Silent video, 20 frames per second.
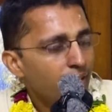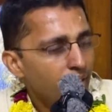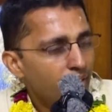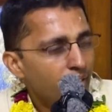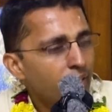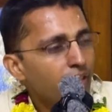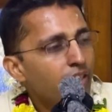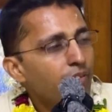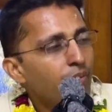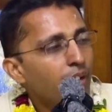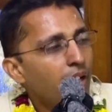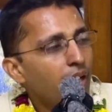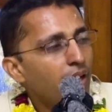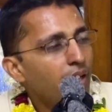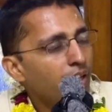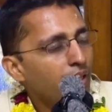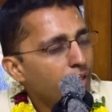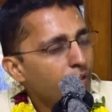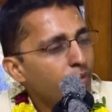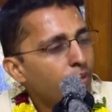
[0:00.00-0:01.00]

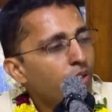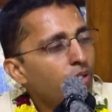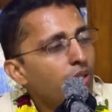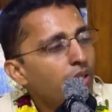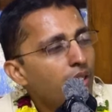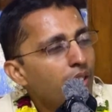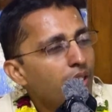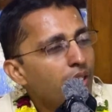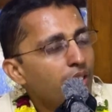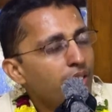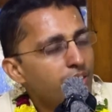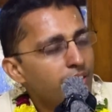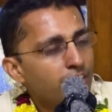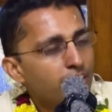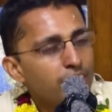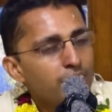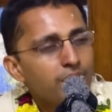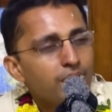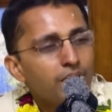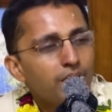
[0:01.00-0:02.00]
Nirmana Moha
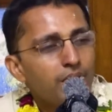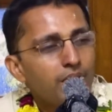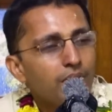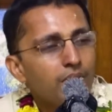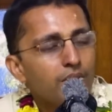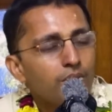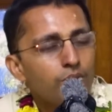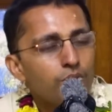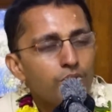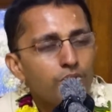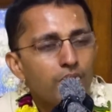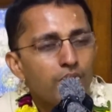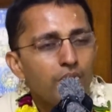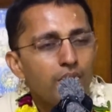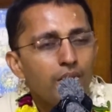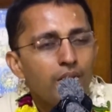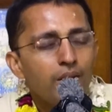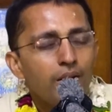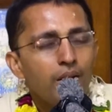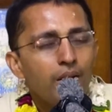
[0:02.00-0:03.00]
Jita Sangha
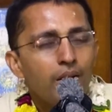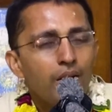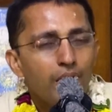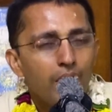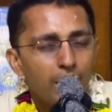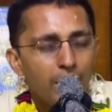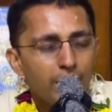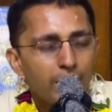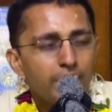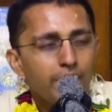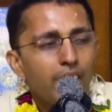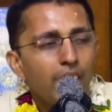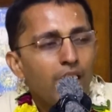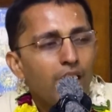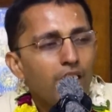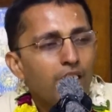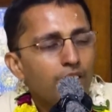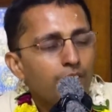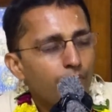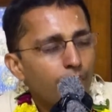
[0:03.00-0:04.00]
Dosha
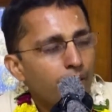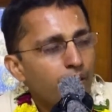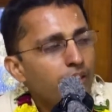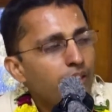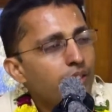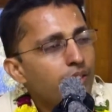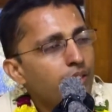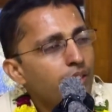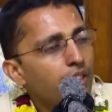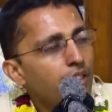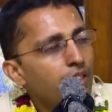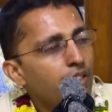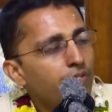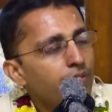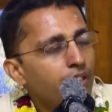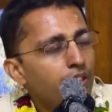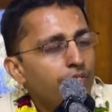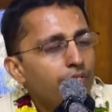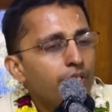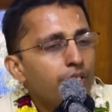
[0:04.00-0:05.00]
Adhyatma Nitya
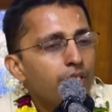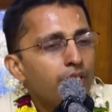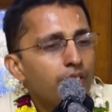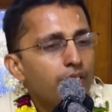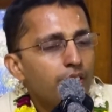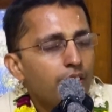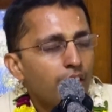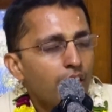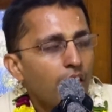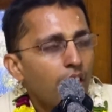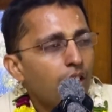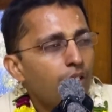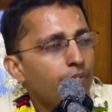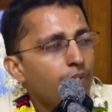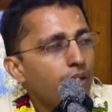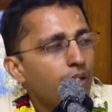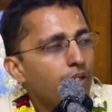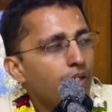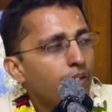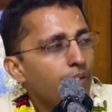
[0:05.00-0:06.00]
Vinivritya
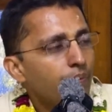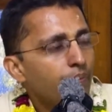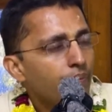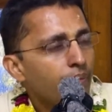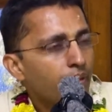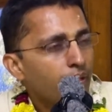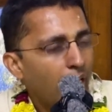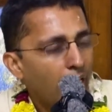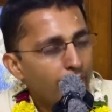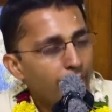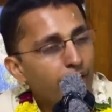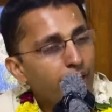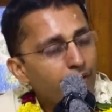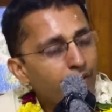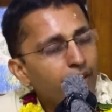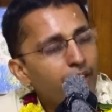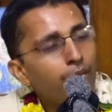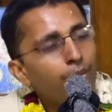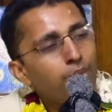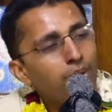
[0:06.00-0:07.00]
Kama. Have we
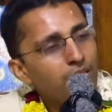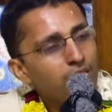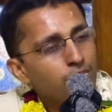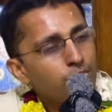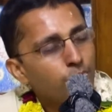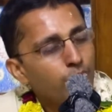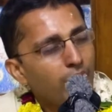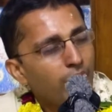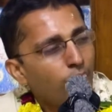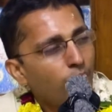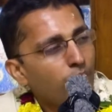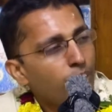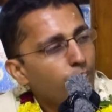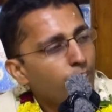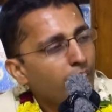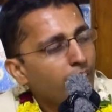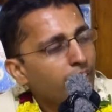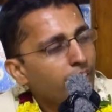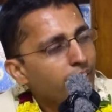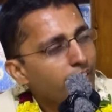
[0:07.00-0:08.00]
given up lust
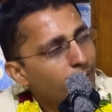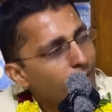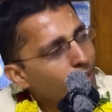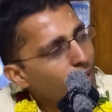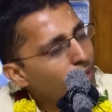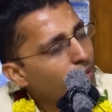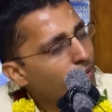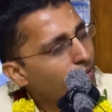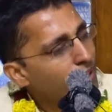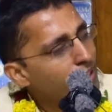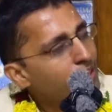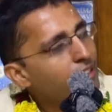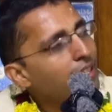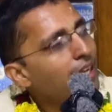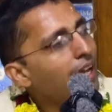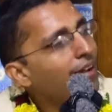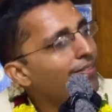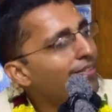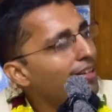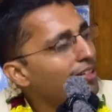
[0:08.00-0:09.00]
altogether? No, we
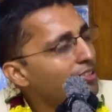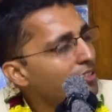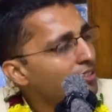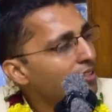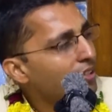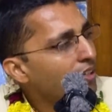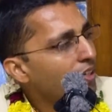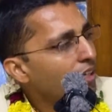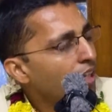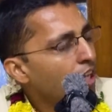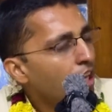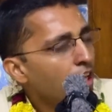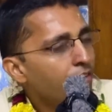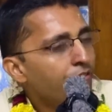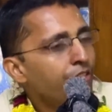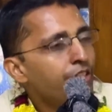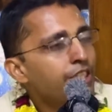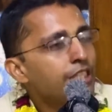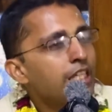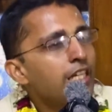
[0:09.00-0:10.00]
still have lust.
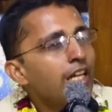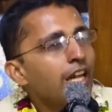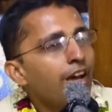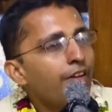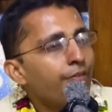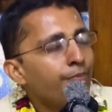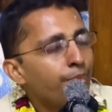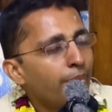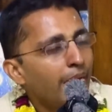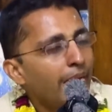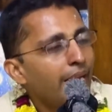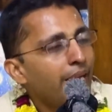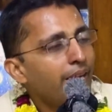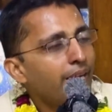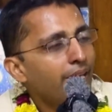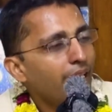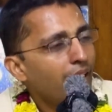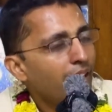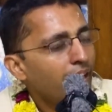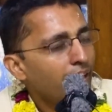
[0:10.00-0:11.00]
We still have pride
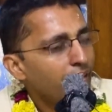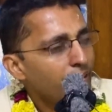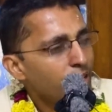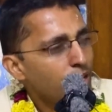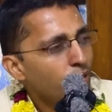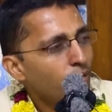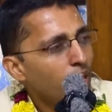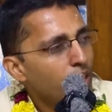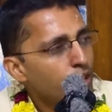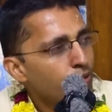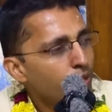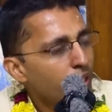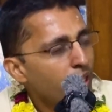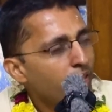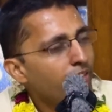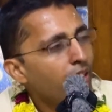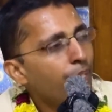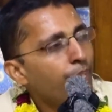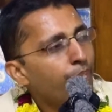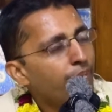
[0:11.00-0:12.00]
in our heart. So once we
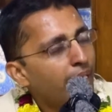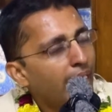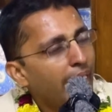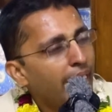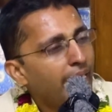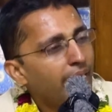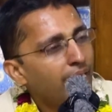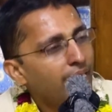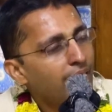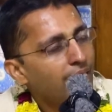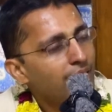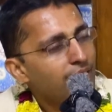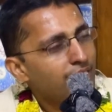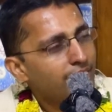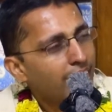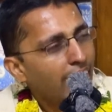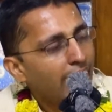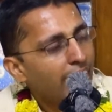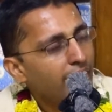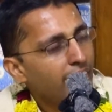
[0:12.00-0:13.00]
give up pride,
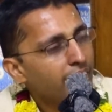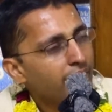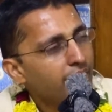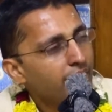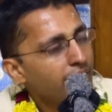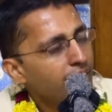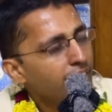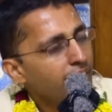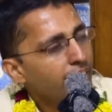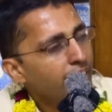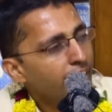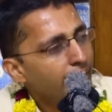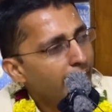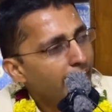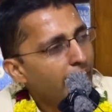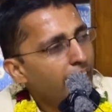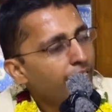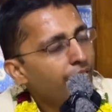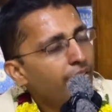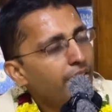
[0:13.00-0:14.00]
lust, anger,
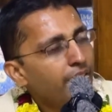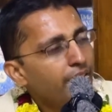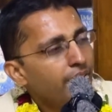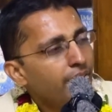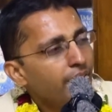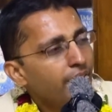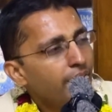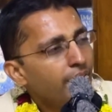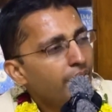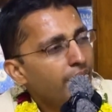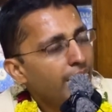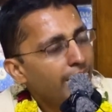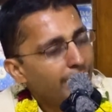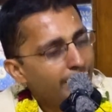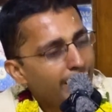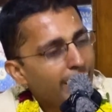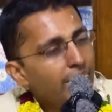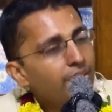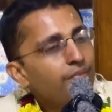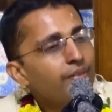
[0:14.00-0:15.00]
envy,
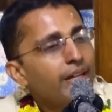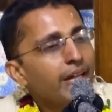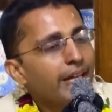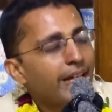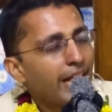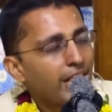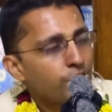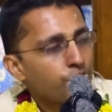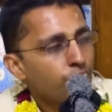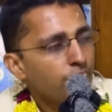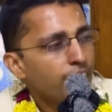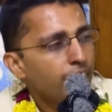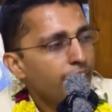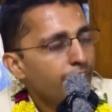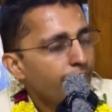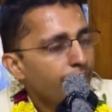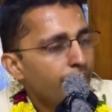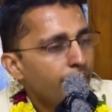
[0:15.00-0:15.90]
then we can actually